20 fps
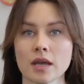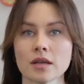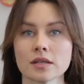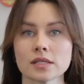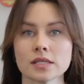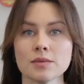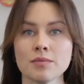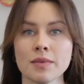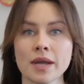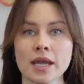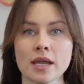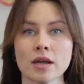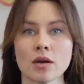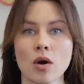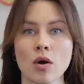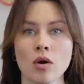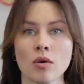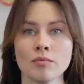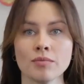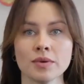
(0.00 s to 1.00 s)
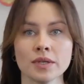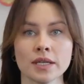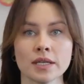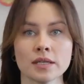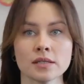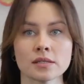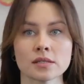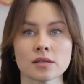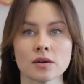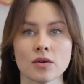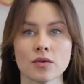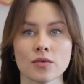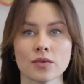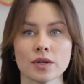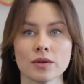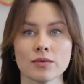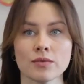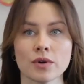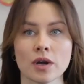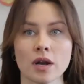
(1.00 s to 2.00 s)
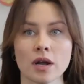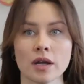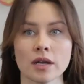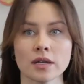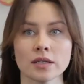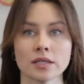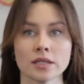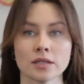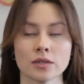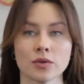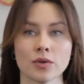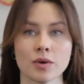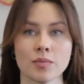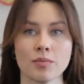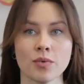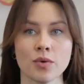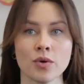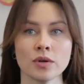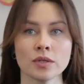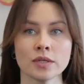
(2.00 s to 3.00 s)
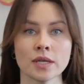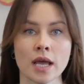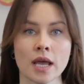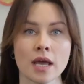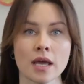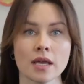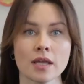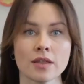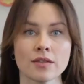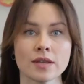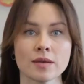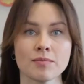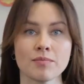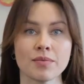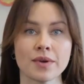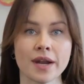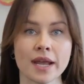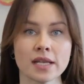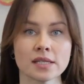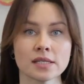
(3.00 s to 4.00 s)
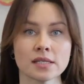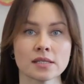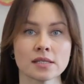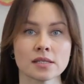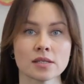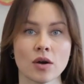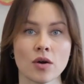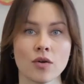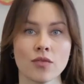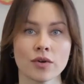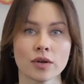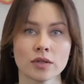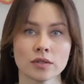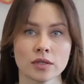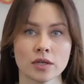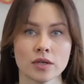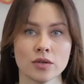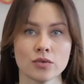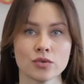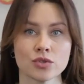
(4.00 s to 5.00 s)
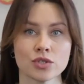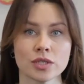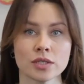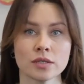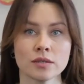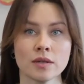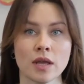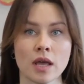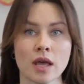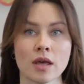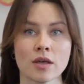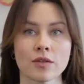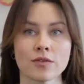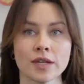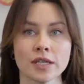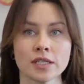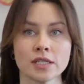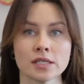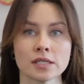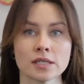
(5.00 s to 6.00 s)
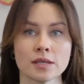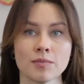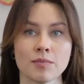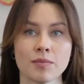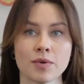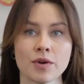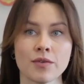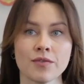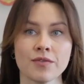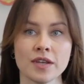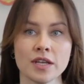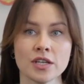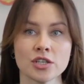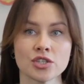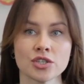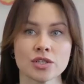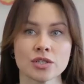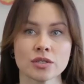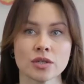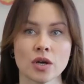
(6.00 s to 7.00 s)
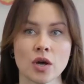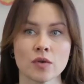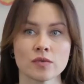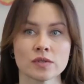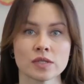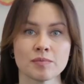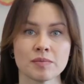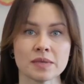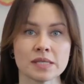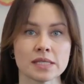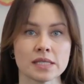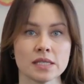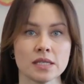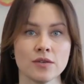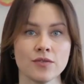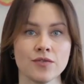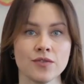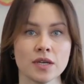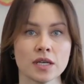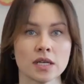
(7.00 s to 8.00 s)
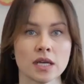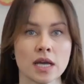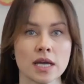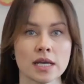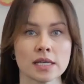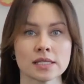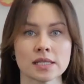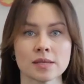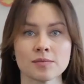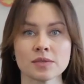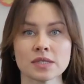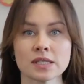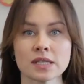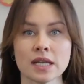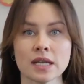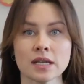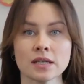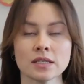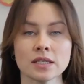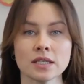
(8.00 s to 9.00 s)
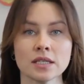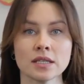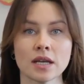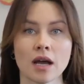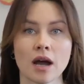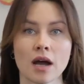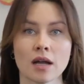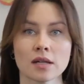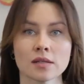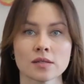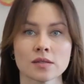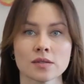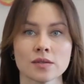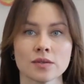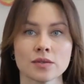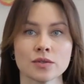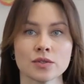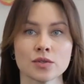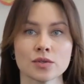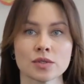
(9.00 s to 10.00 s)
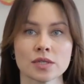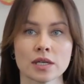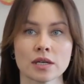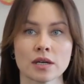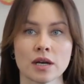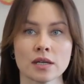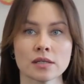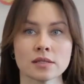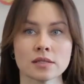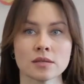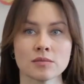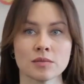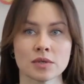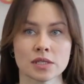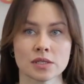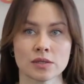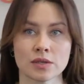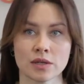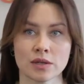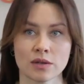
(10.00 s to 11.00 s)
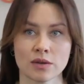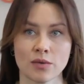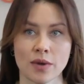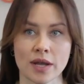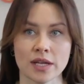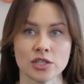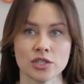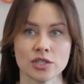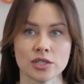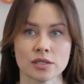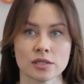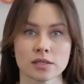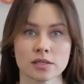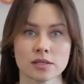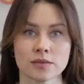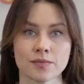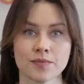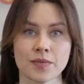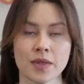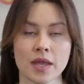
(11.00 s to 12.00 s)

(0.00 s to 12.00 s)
The main components of the written report is the presence of conclusion, that is the provision of specific, substantive answer to the customer's questions.